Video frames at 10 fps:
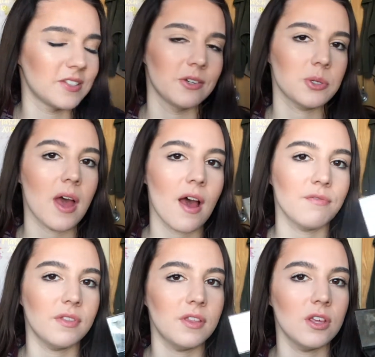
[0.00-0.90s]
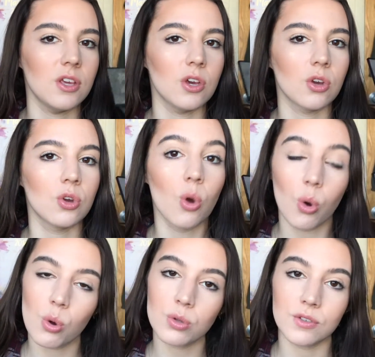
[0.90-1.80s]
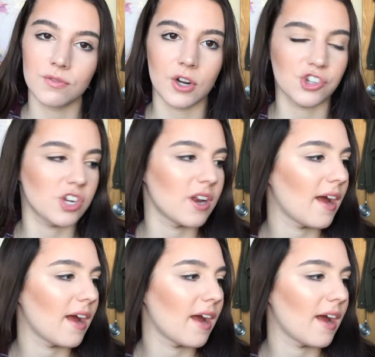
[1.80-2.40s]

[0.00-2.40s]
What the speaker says: They also have the gold version.